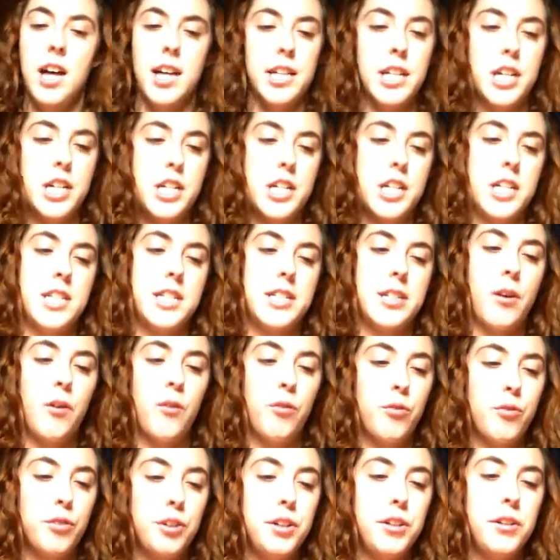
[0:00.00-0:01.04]
They're just so
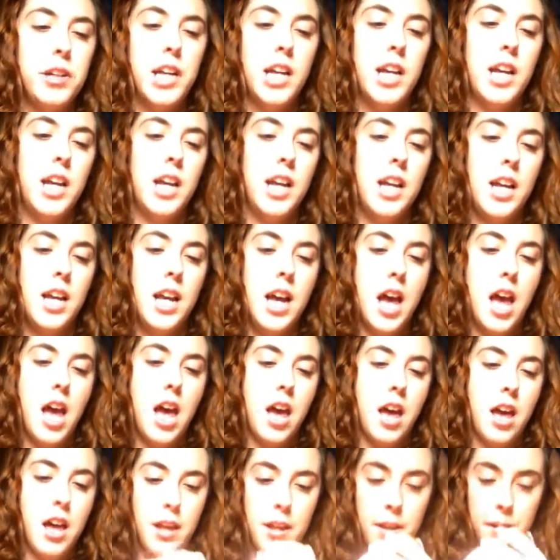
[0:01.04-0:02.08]
fruity
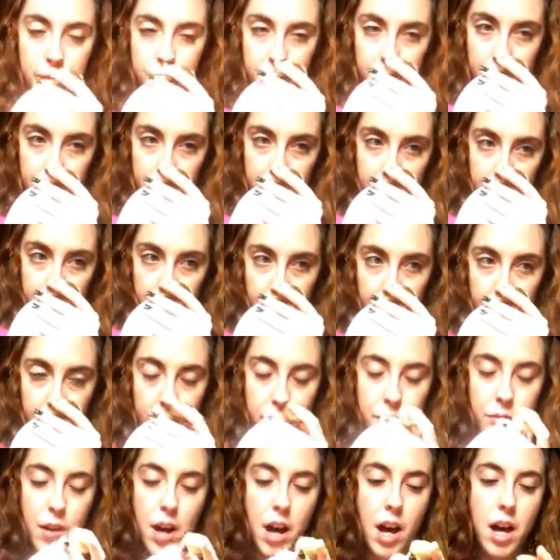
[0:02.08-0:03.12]
and
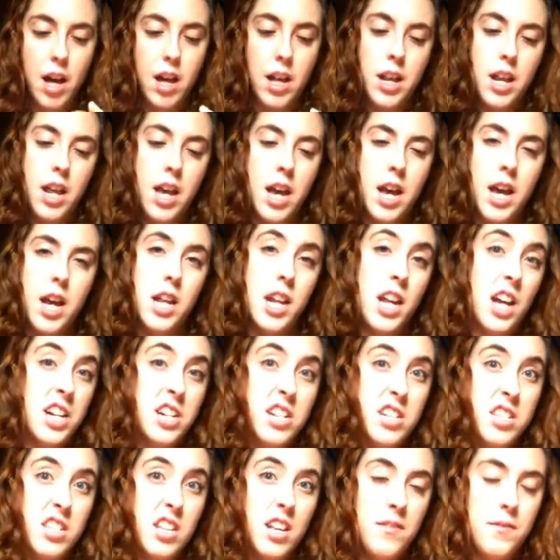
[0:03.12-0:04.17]
fun and I
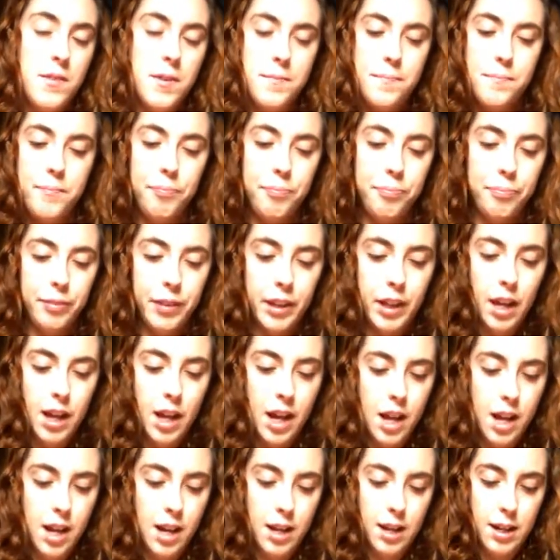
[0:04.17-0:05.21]
just love
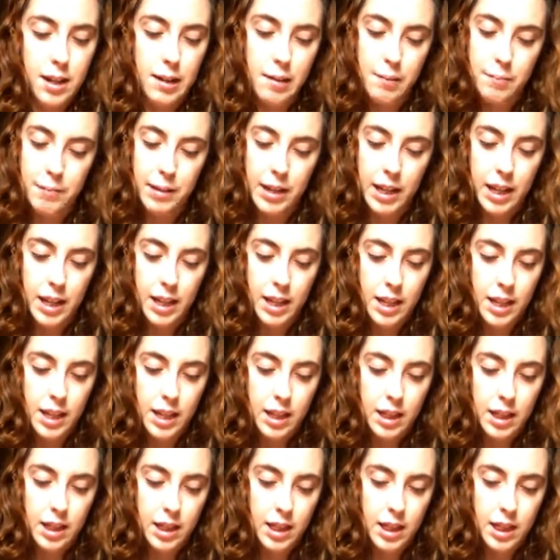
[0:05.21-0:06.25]
them.
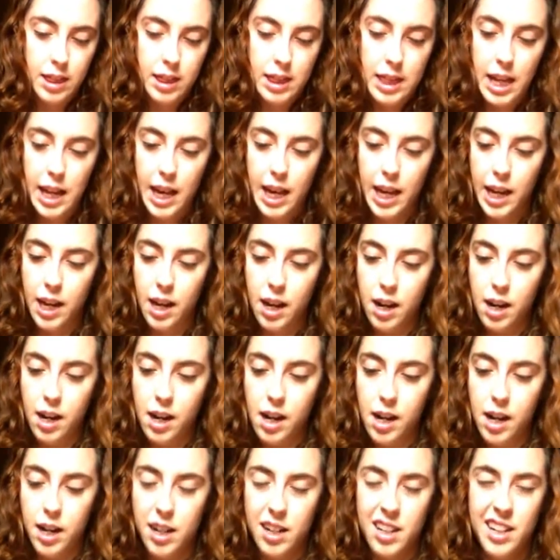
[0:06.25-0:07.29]
They
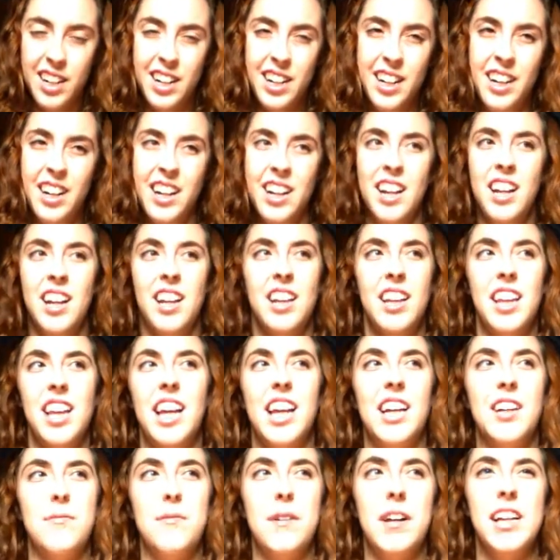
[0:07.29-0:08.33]
are
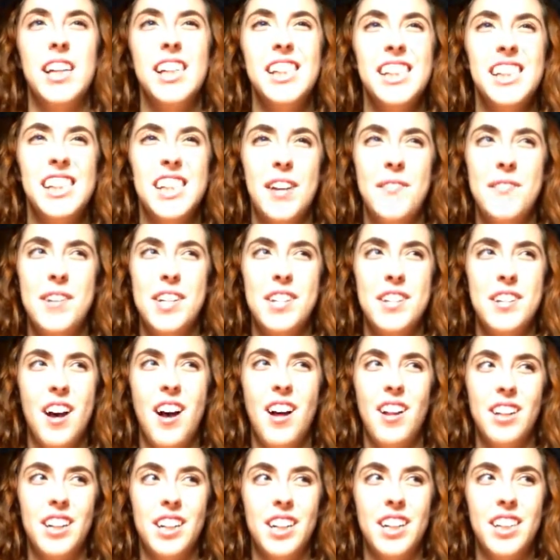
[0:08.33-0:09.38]
like probably
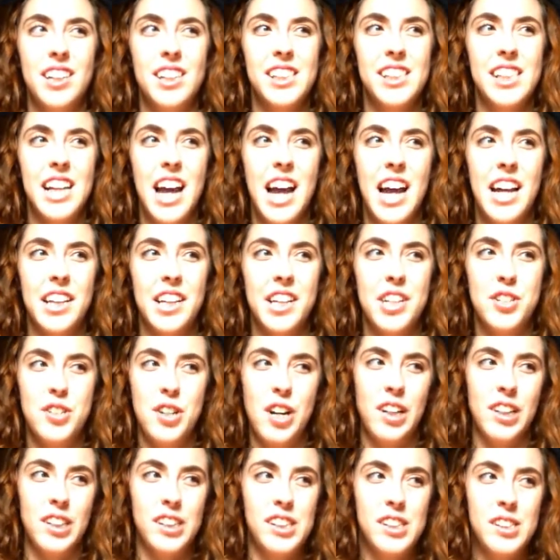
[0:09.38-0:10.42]
$7 at the
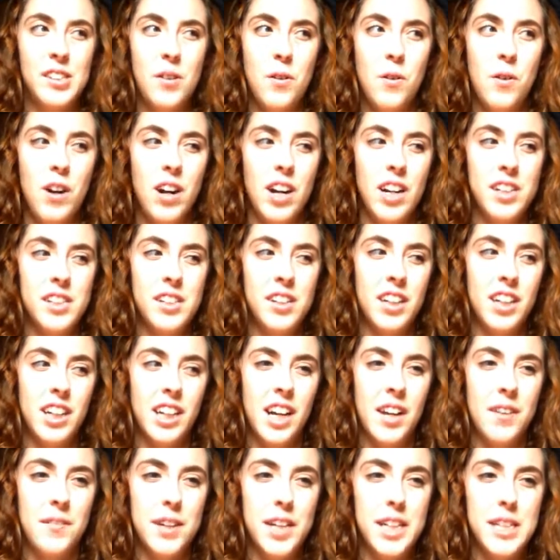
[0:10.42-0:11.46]
drugstore, so they're
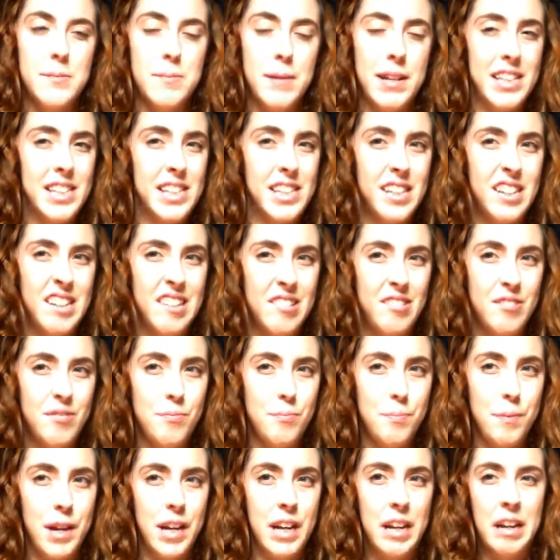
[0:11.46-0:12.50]
kind of expensive,
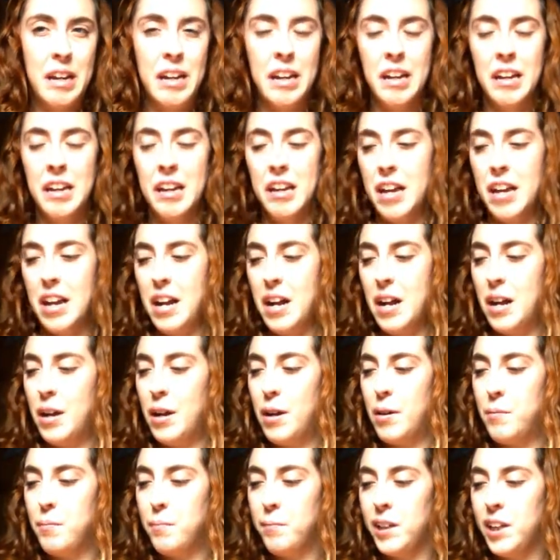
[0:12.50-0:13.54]
but you
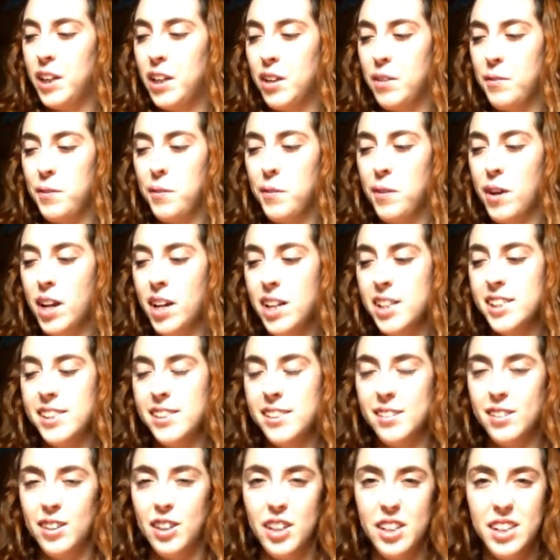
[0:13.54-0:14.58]
know, if you want a
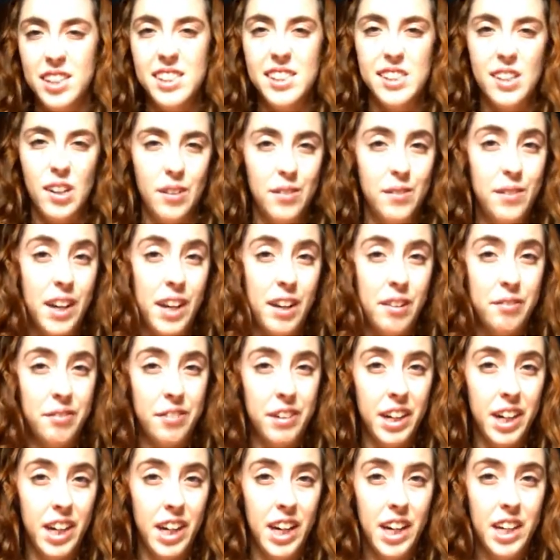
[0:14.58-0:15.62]
good
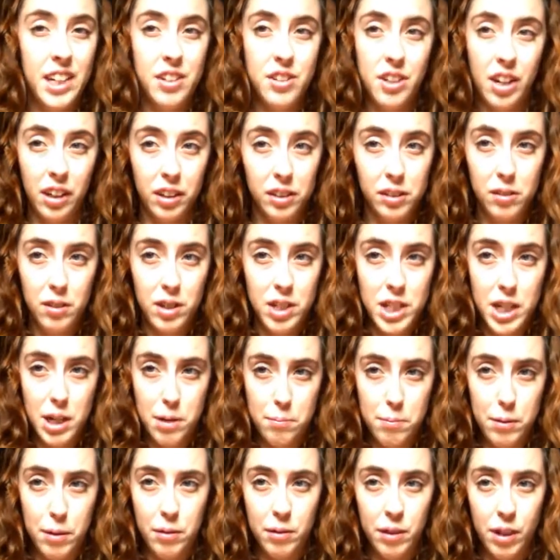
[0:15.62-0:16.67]
sulfate-free drugstore
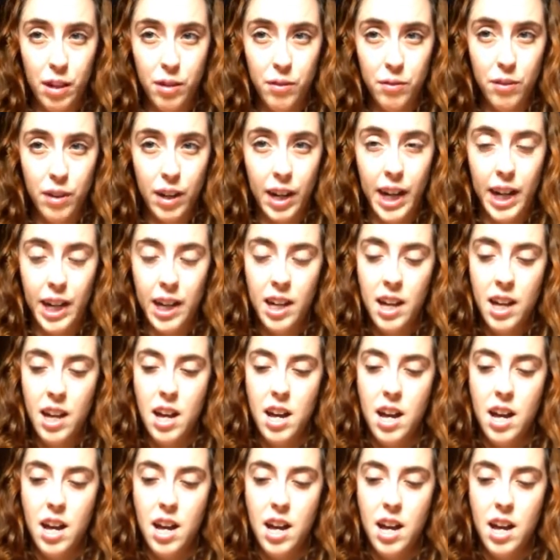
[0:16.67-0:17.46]
shampoo, go for it.